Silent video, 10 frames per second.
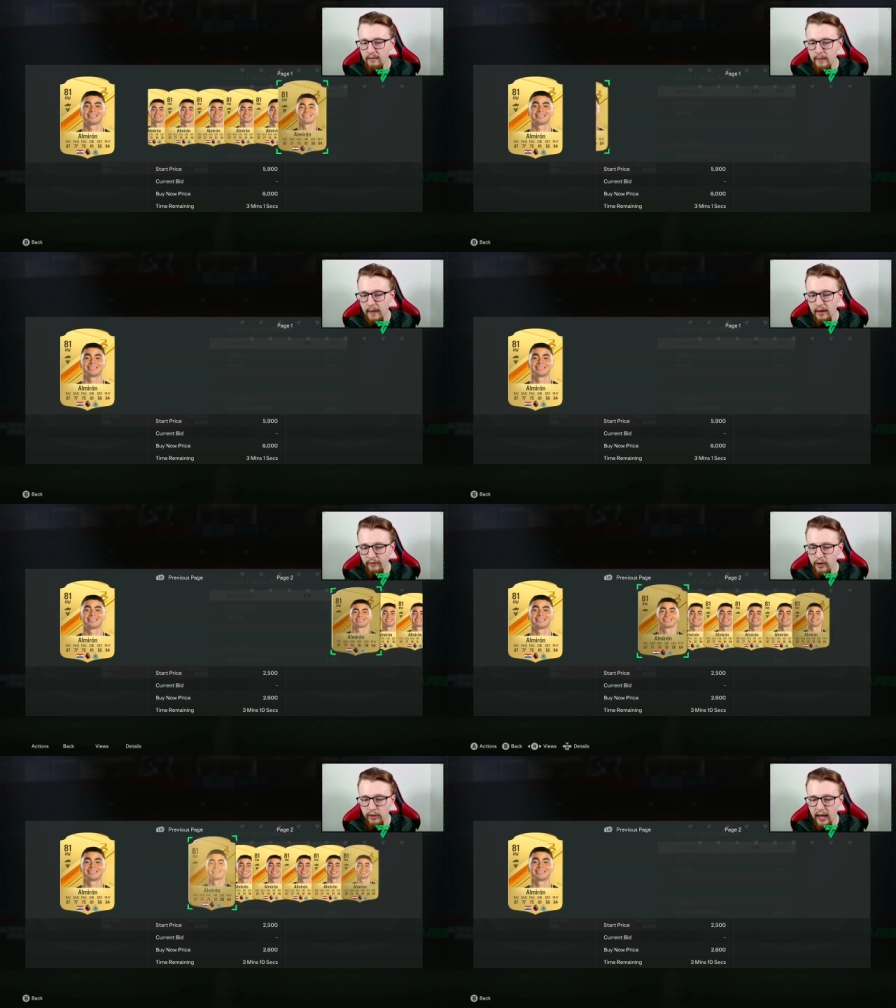about a
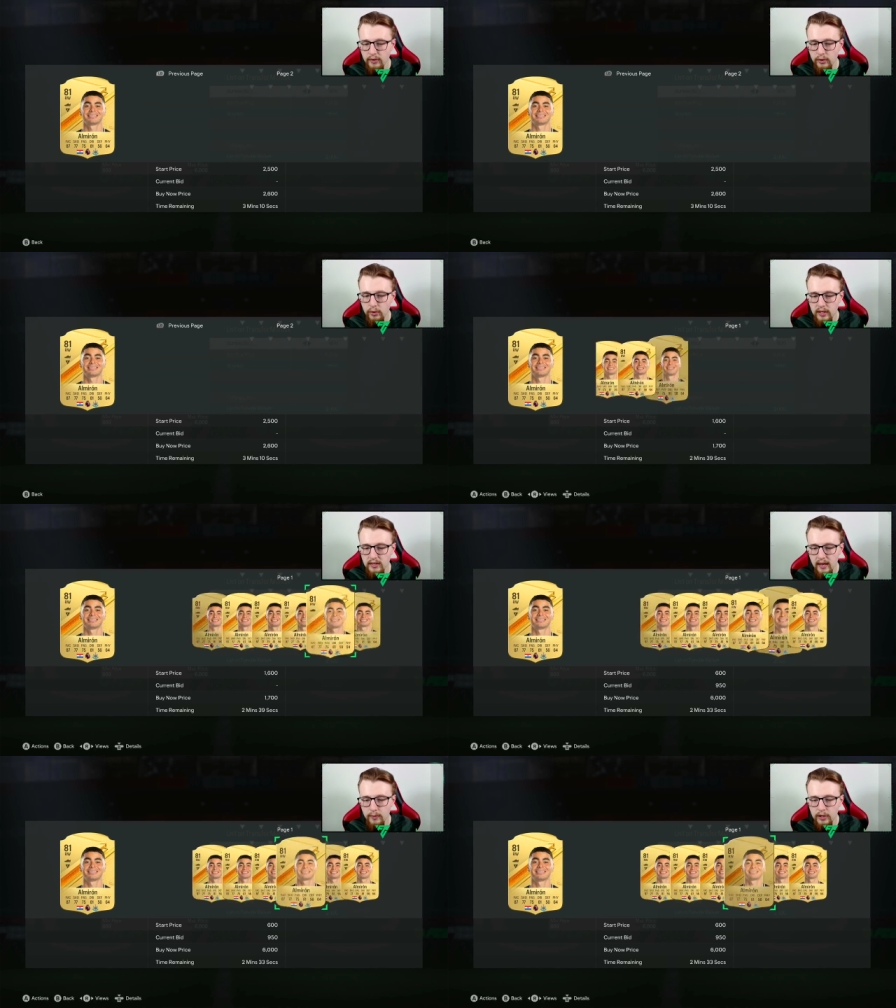few thousand coins
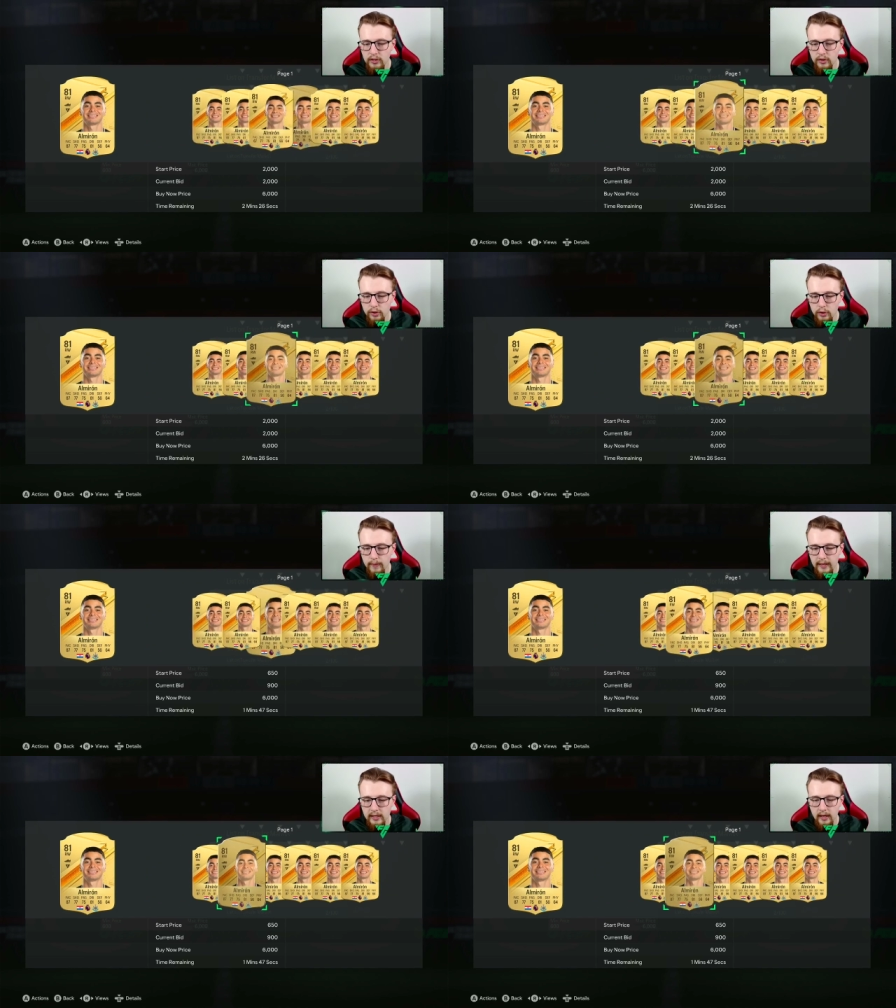there, which isn't too
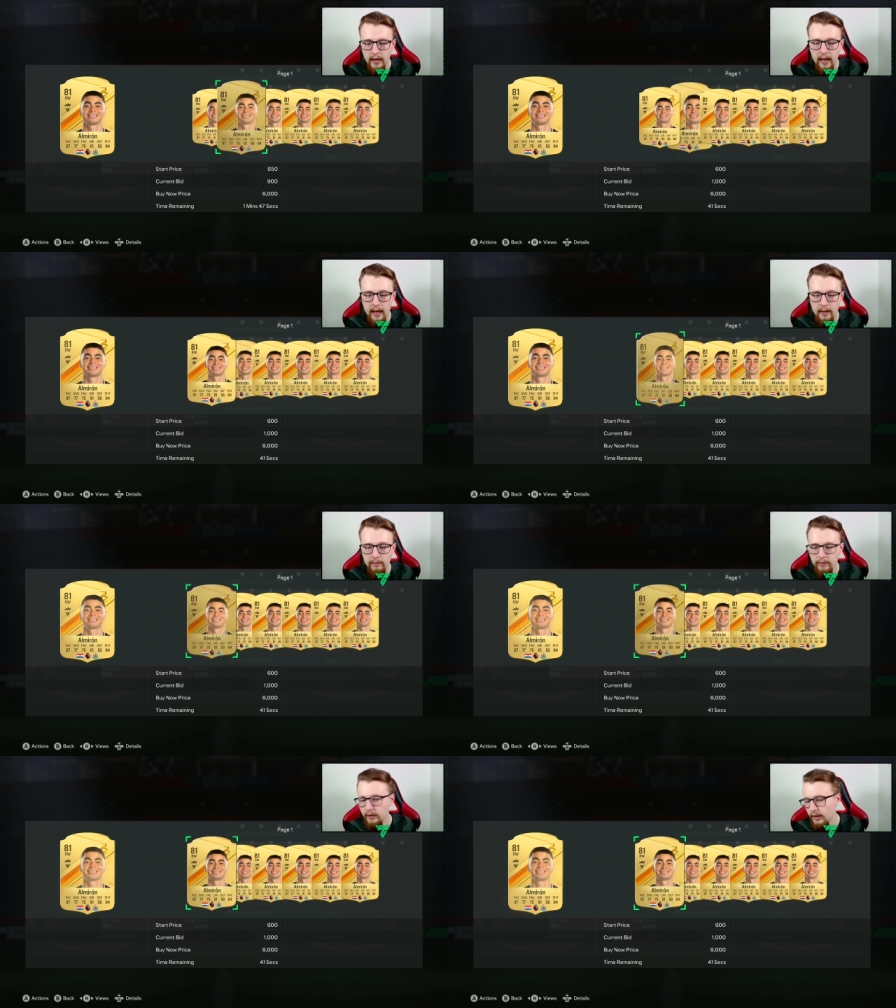bad.
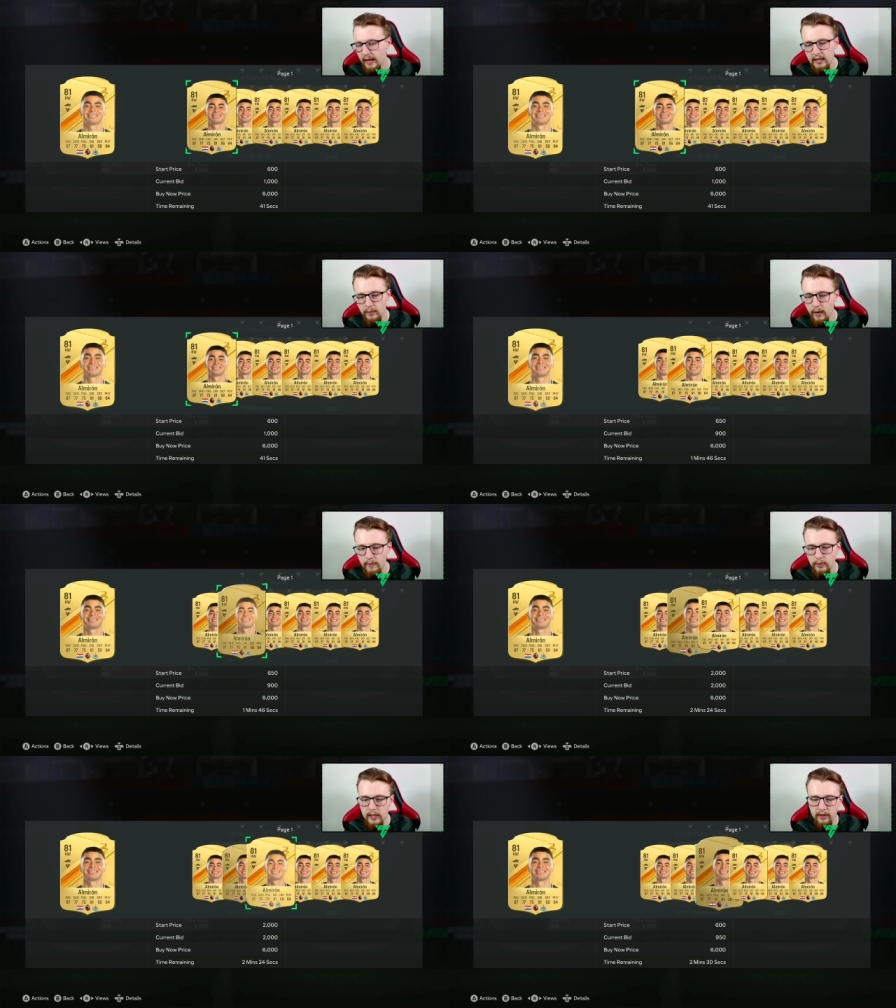Anywhere
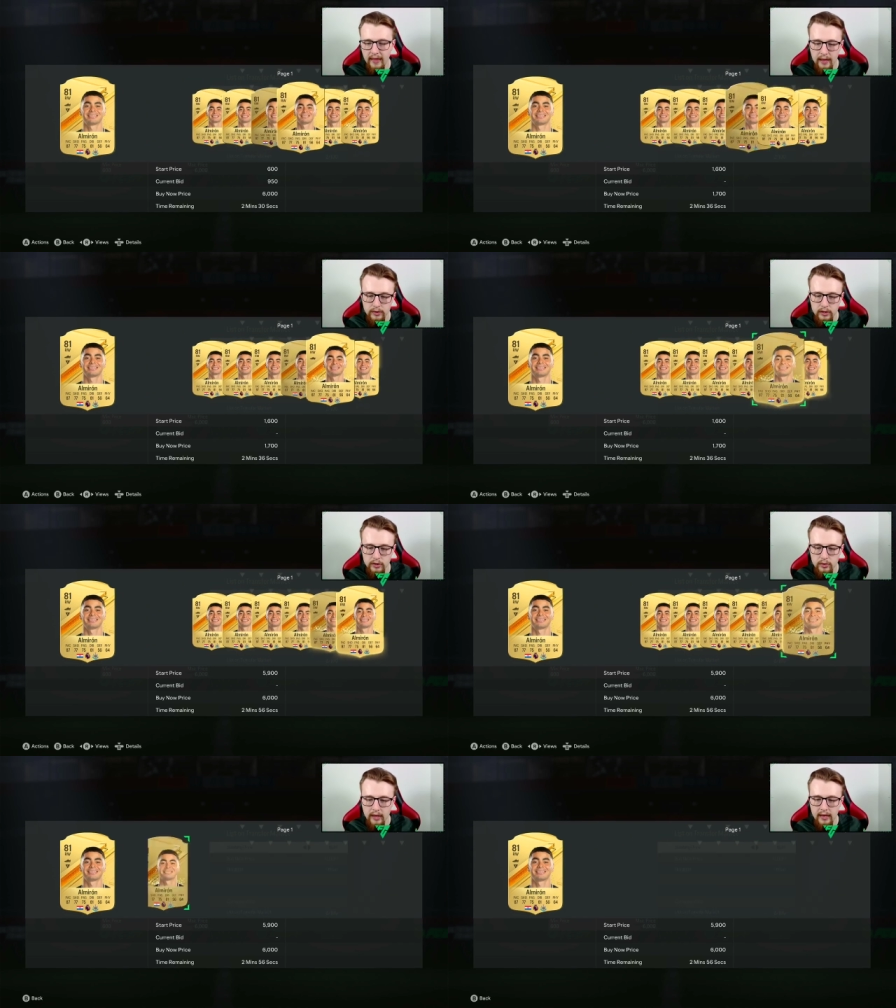between 1,000 and
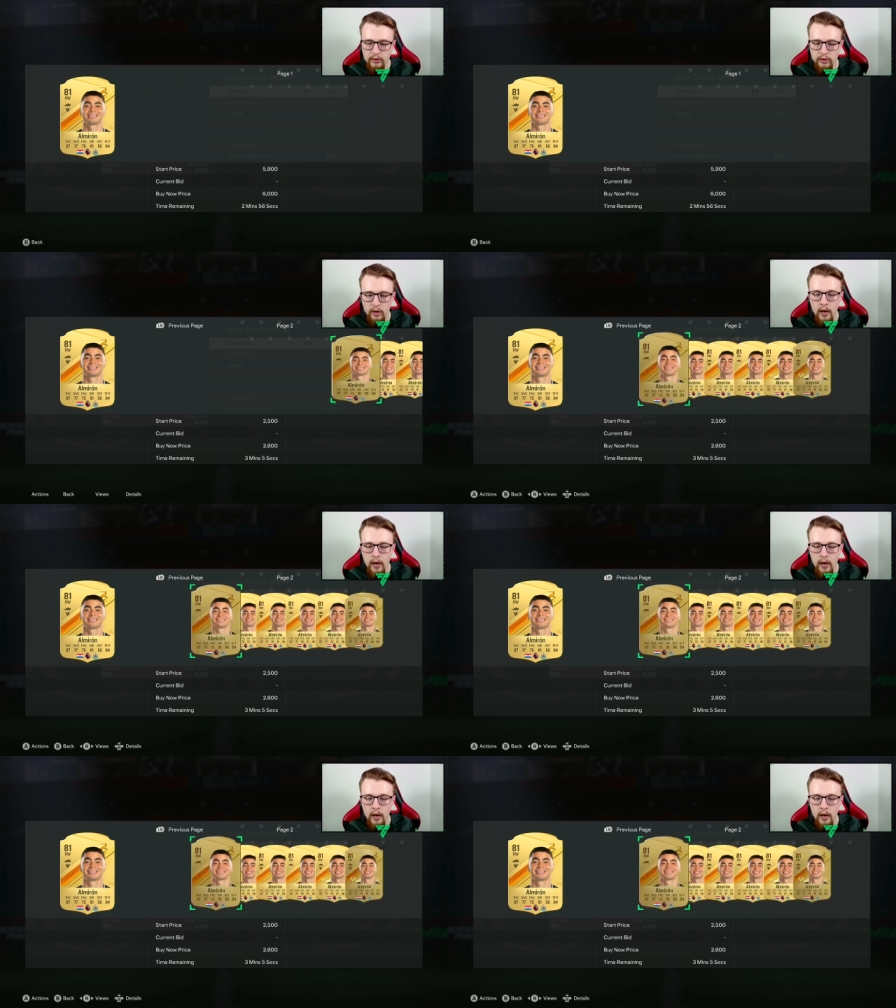2,000, so